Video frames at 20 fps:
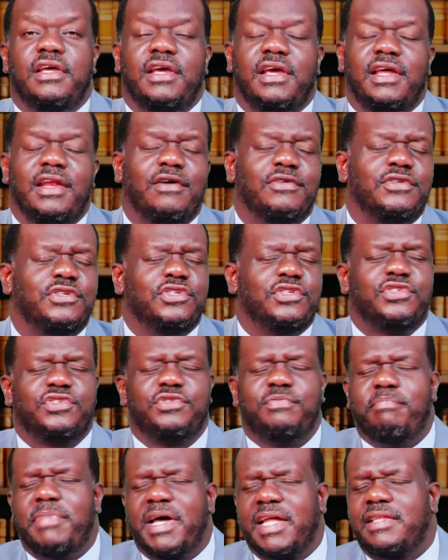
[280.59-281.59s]
and I was
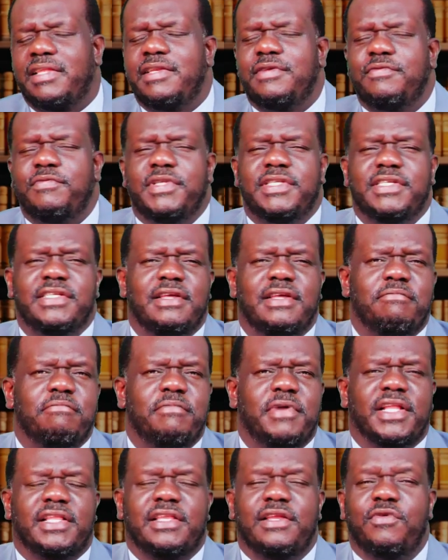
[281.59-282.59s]
just battling with it and
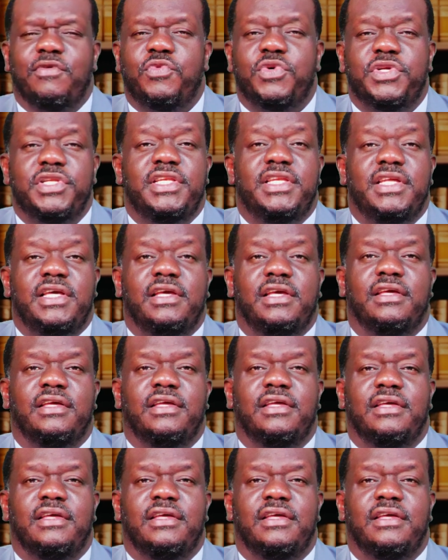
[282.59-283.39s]
battling. One day,